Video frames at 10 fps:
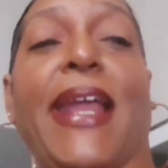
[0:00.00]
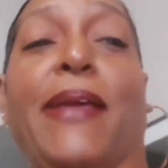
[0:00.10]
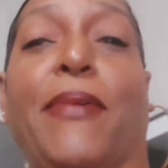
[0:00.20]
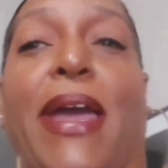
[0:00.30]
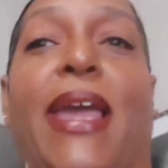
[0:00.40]

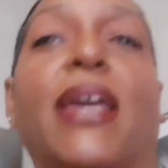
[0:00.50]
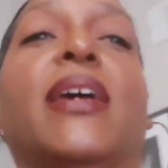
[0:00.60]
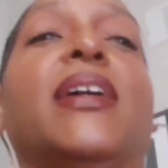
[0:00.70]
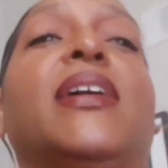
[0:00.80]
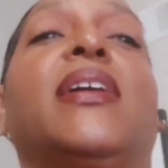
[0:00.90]

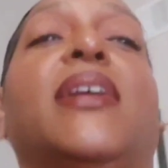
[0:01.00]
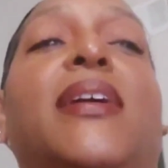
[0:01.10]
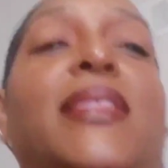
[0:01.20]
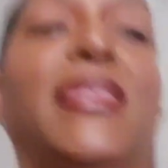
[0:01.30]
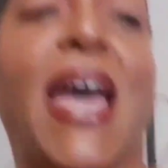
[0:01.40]
Anyway,
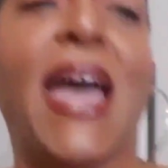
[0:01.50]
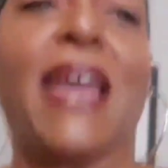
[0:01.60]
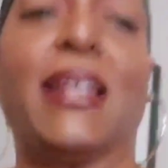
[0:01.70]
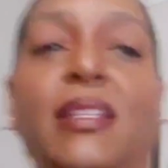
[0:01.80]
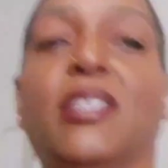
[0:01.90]

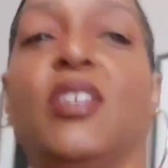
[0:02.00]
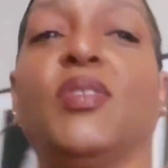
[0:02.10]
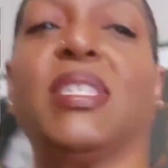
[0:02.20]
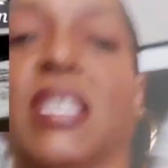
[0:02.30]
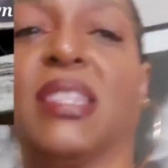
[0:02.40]
that,
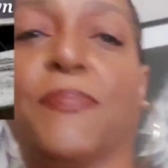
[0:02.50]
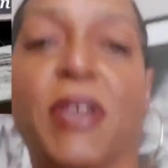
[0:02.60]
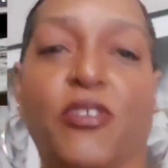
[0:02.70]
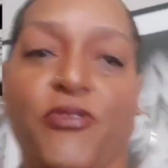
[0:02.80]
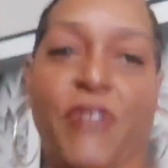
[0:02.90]
you see the
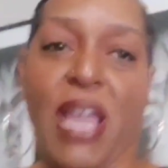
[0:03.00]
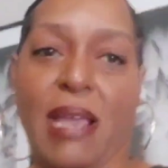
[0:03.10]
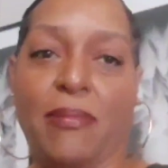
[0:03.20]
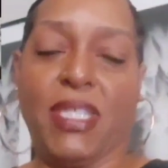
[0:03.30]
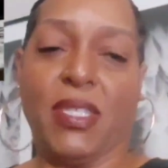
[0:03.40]
picture
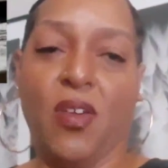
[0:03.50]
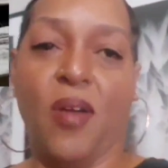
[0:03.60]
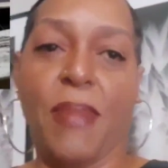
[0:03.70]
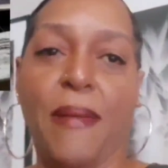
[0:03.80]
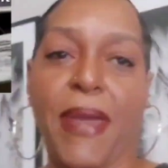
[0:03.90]
frames
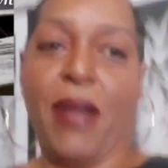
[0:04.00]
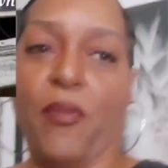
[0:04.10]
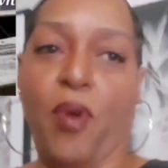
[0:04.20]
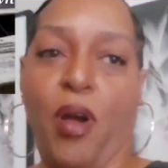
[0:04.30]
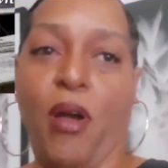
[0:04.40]
on my
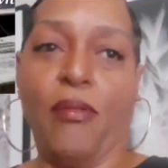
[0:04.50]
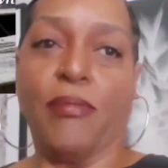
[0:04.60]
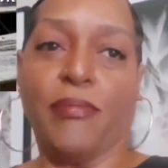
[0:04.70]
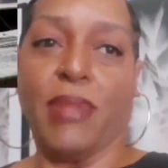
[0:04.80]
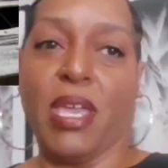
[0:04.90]
back
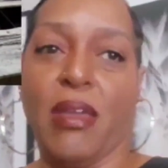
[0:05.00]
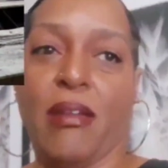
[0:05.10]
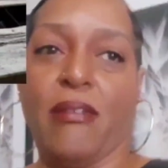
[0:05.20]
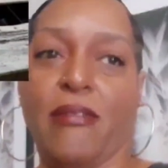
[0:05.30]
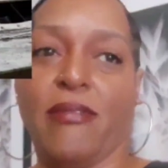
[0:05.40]
wall
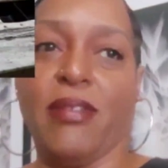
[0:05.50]
here,